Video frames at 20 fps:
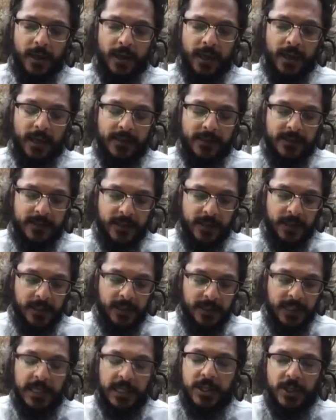His
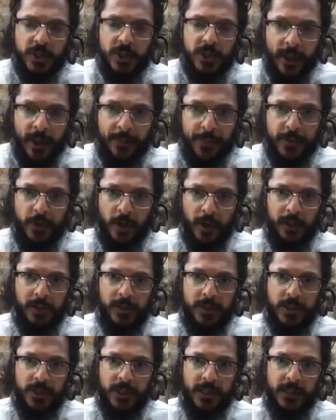teaching
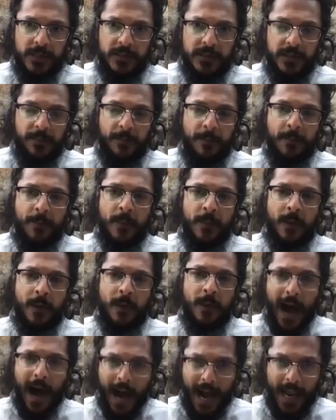methodology is,
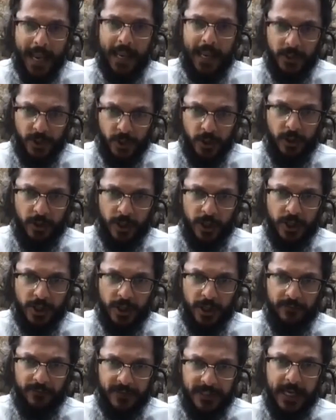I, Sri
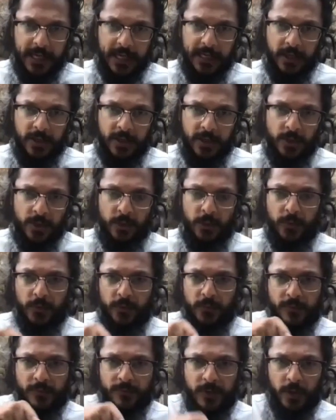Krishna, have taken you
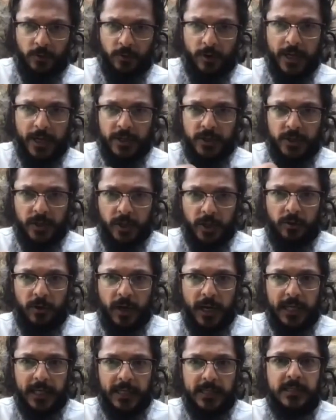from the great to the
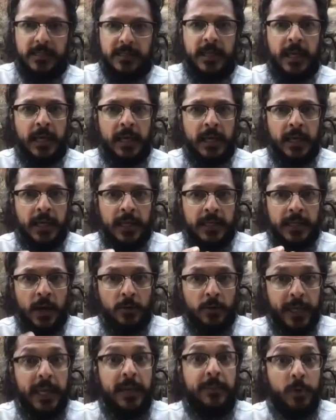greatest. Now
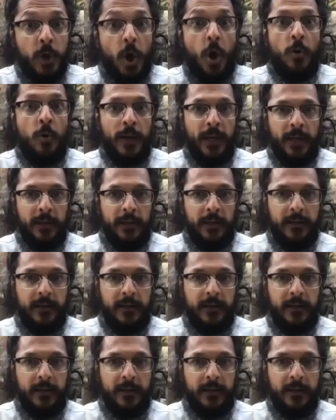keep going.